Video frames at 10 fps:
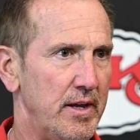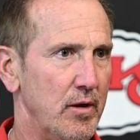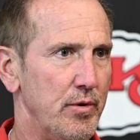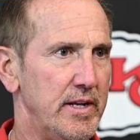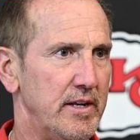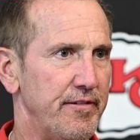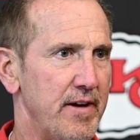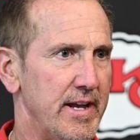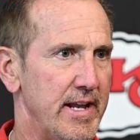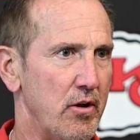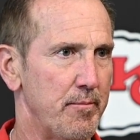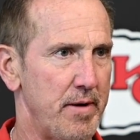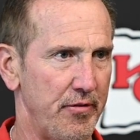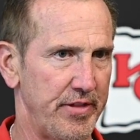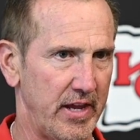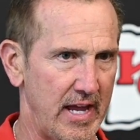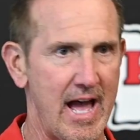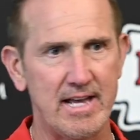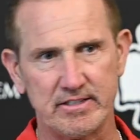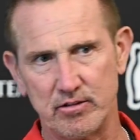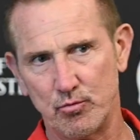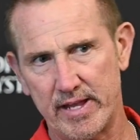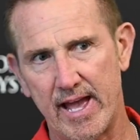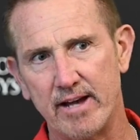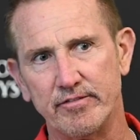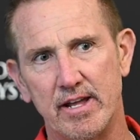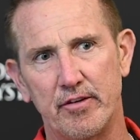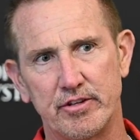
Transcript: And we need to find out about the guys that we have now.